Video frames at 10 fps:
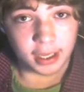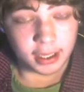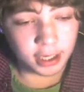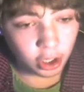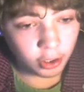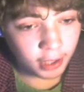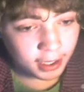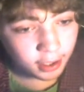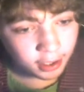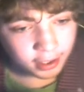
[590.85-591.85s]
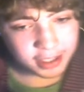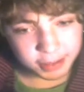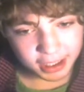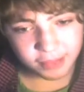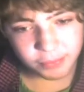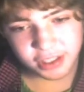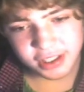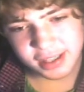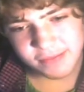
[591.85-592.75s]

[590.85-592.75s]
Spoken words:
You know, like, it seems like a really